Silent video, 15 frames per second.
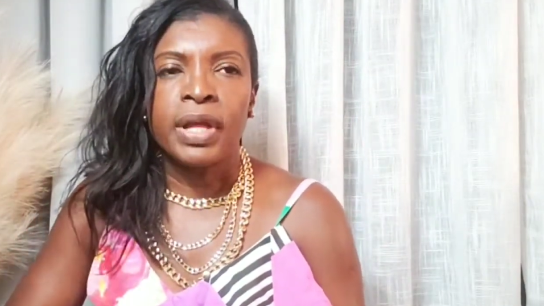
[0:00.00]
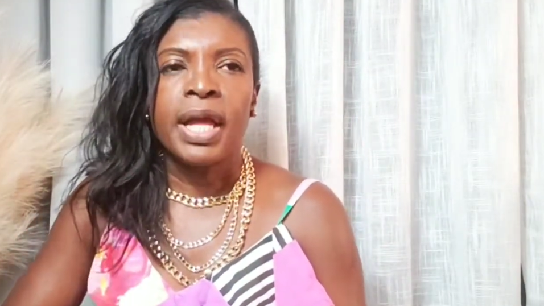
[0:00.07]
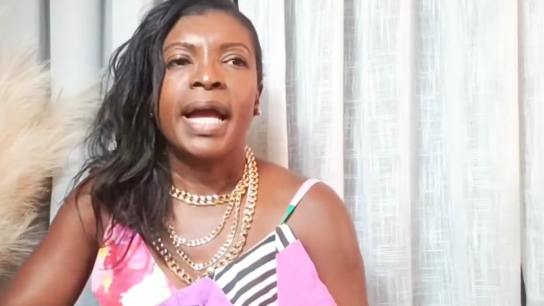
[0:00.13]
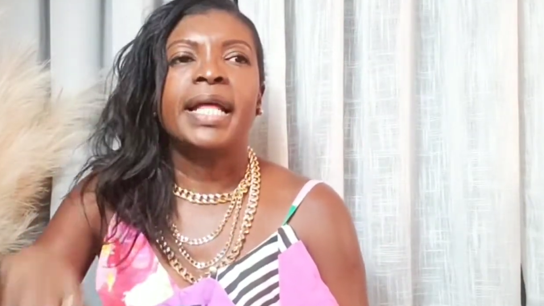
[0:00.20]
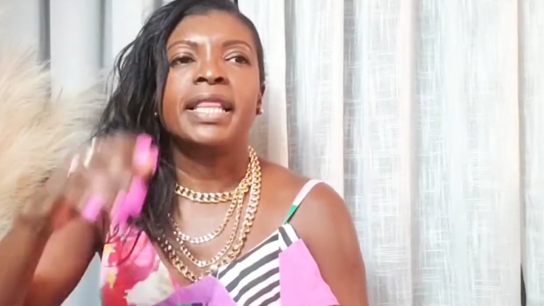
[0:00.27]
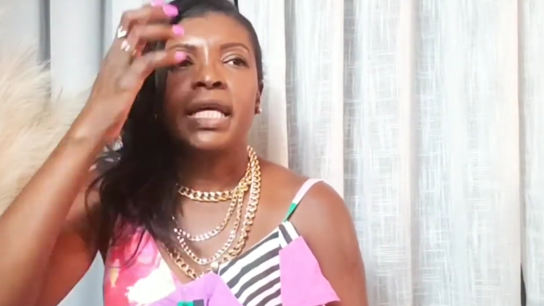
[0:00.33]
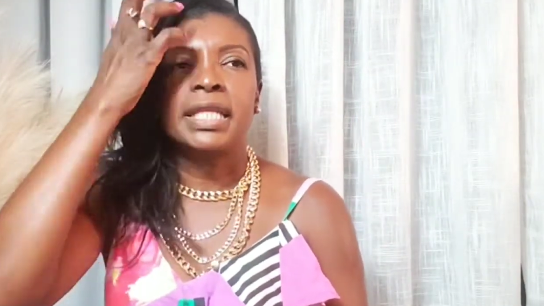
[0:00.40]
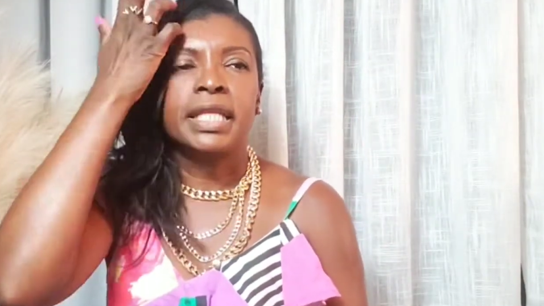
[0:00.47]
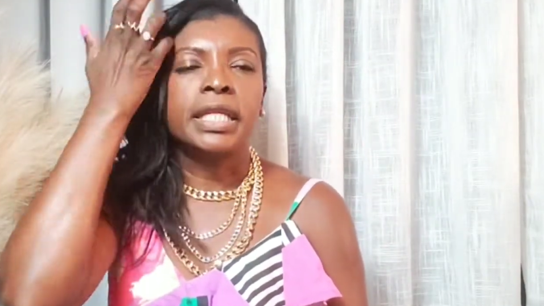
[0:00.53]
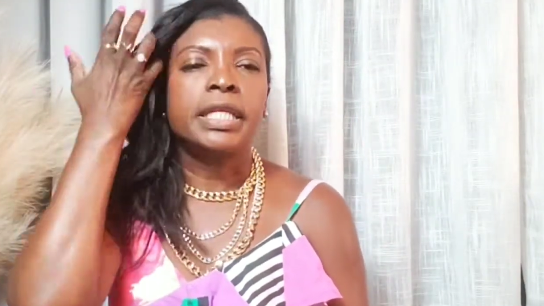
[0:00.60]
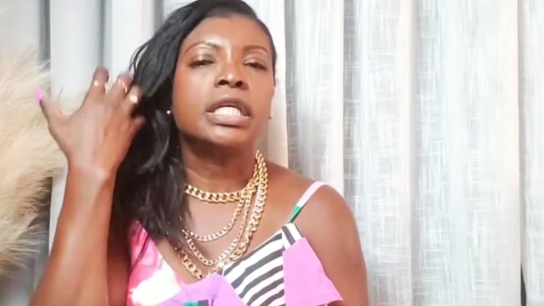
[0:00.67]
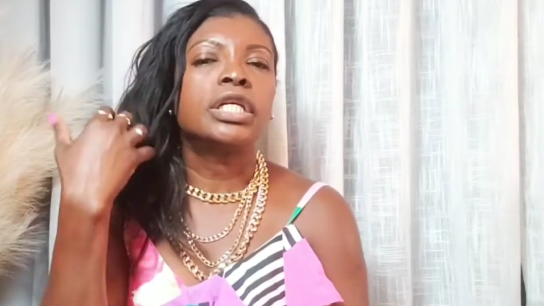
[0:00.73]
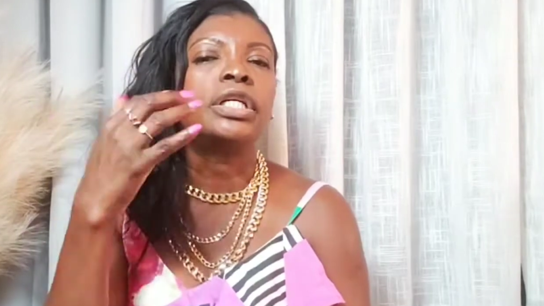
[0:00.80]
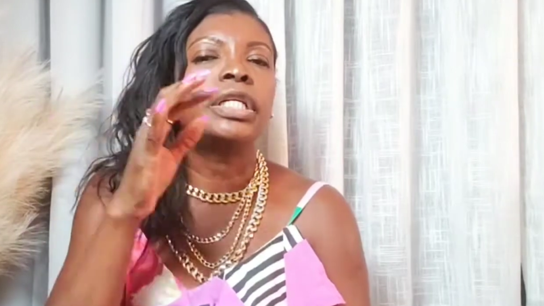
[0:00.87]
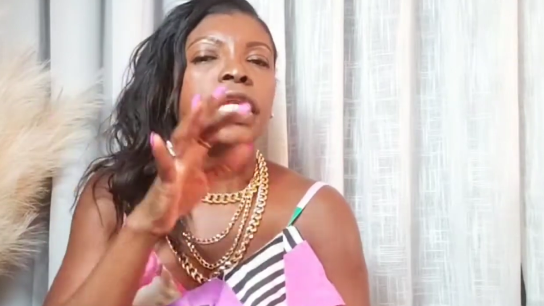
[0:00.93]
and then the
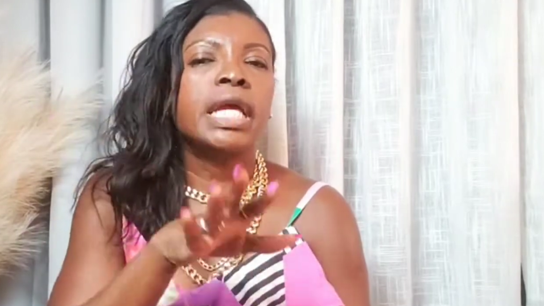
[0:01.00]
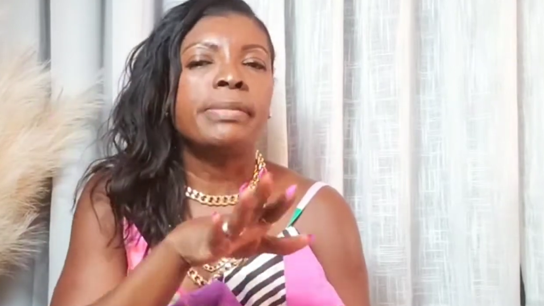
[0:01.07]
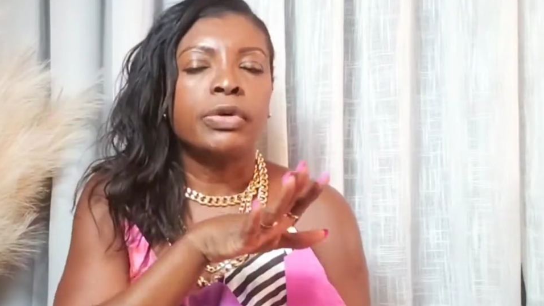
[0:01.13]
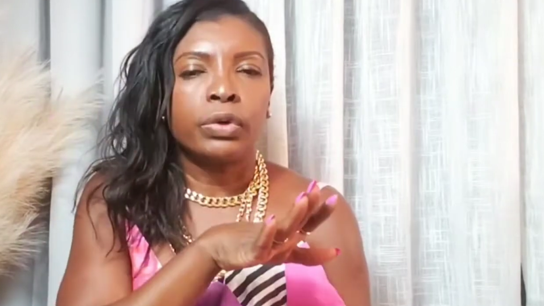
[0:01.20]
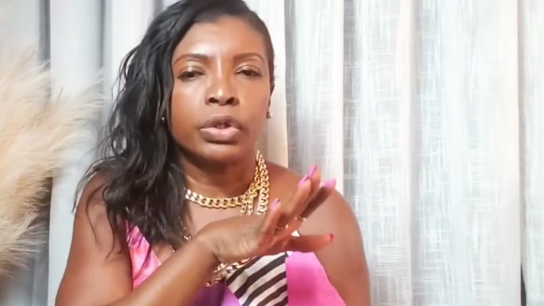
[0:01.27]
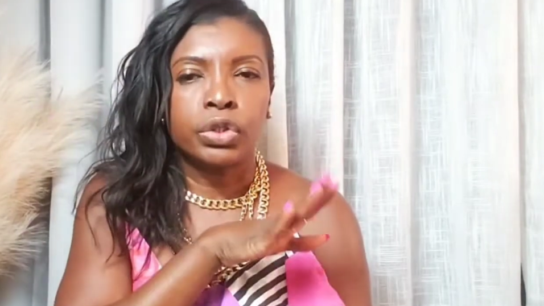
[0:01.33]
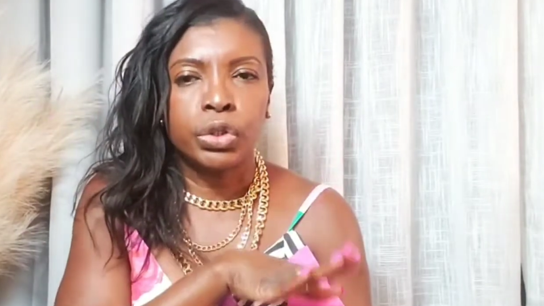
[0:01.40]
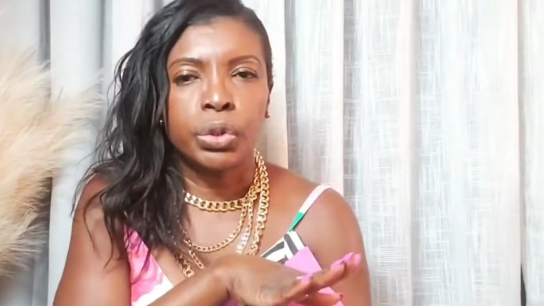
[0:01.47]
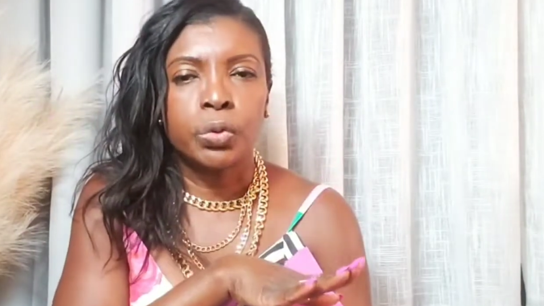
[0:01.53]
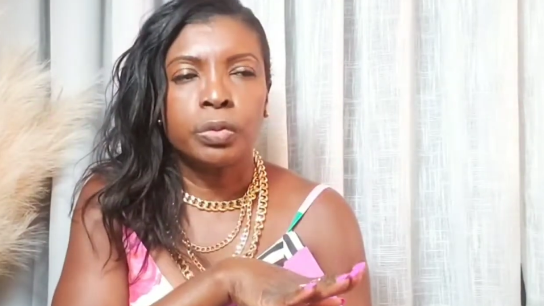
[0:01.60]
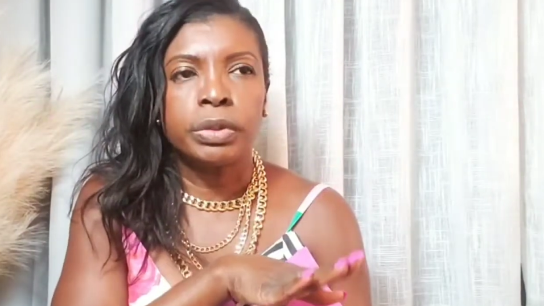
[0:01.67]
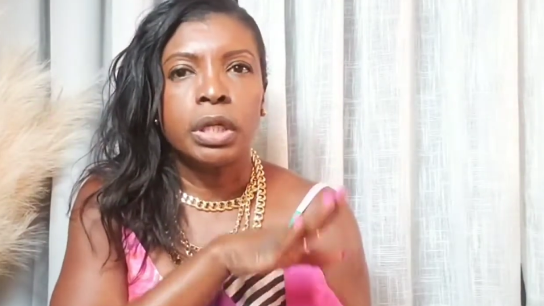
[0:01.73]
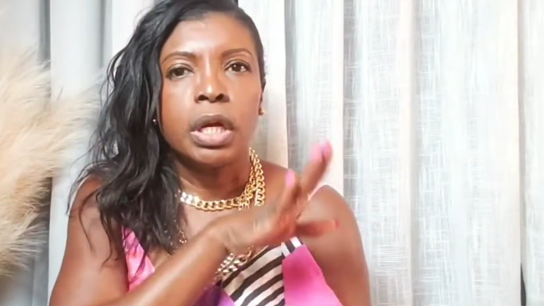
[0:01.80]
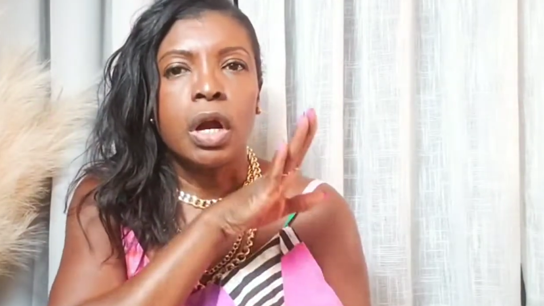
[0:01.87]
legal name you assumed